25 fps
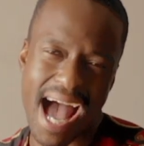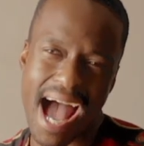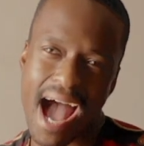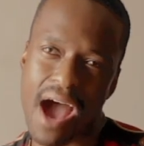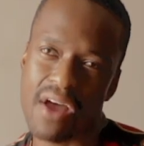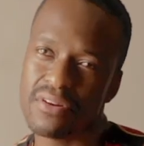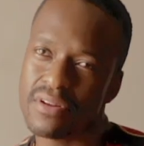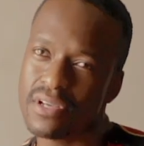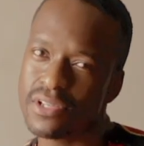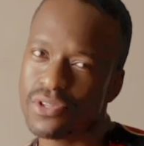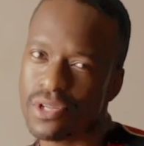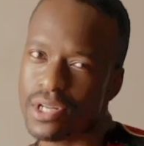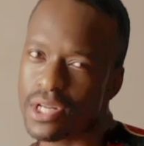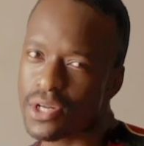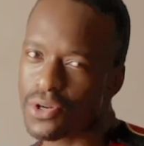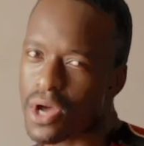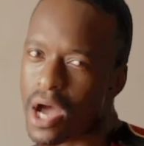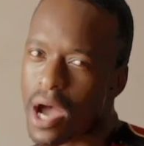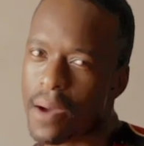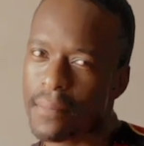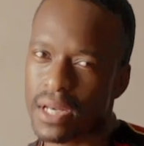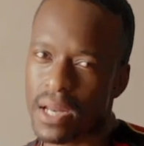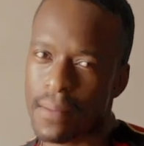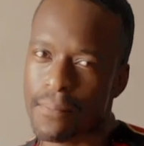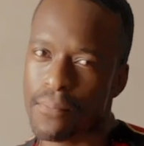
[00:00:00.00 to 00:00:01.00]
I don't necessarily know
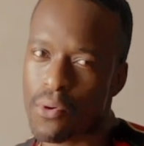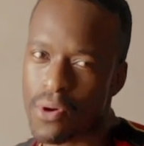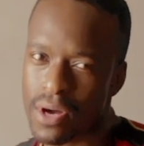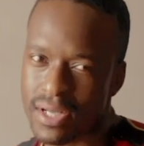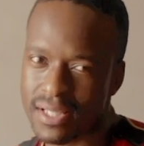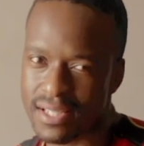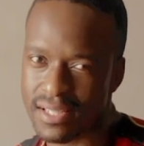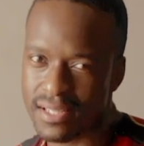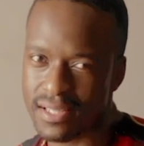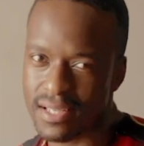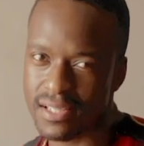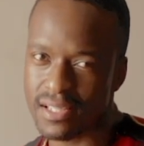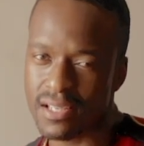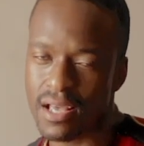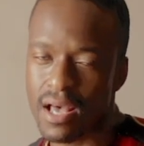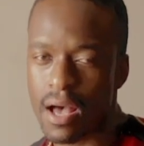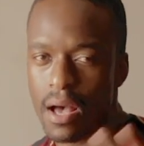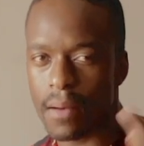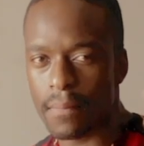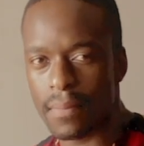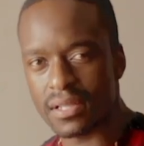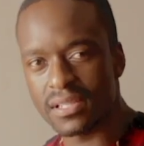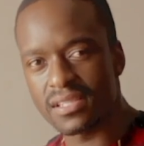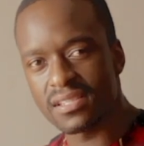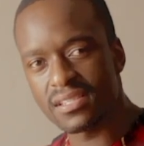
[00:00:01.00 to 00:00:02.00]
how many points this is,
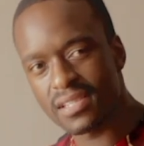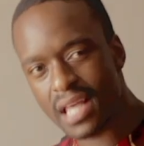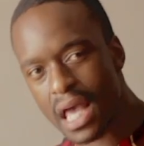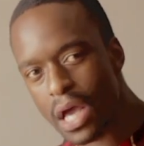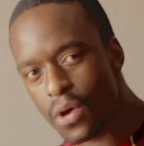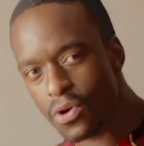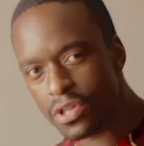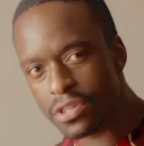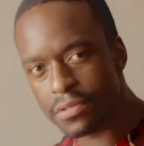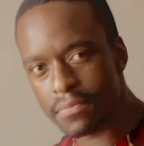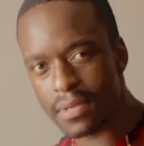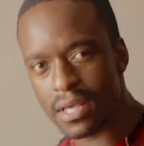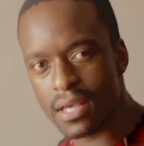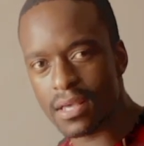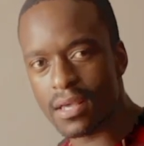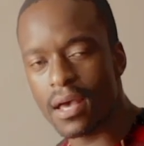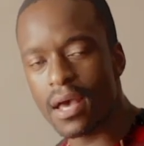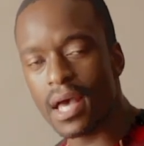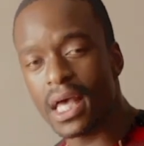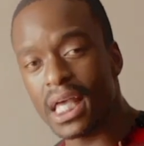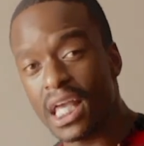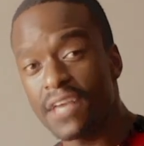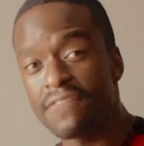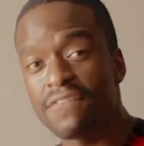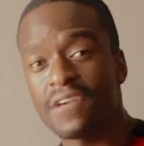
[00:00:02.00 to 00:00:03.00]
but stay with me.
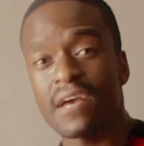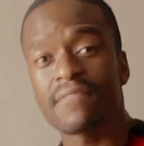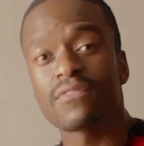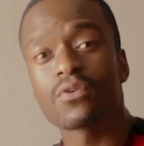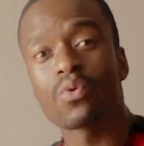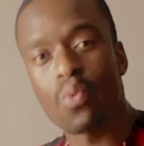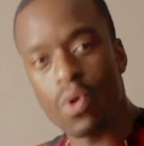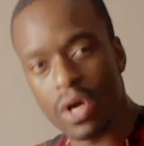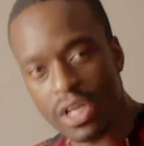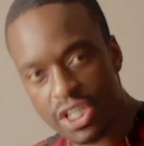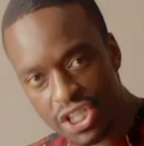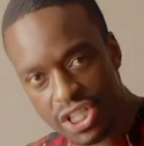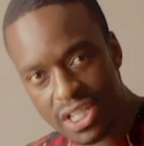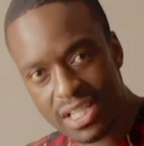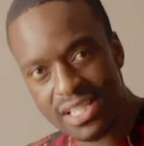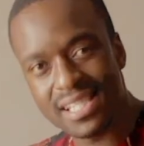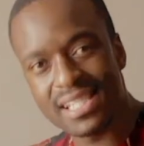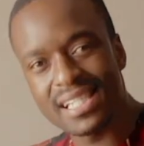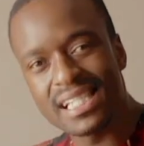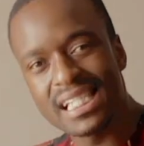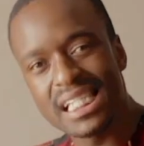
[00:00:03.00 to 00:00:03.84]
If you have questions,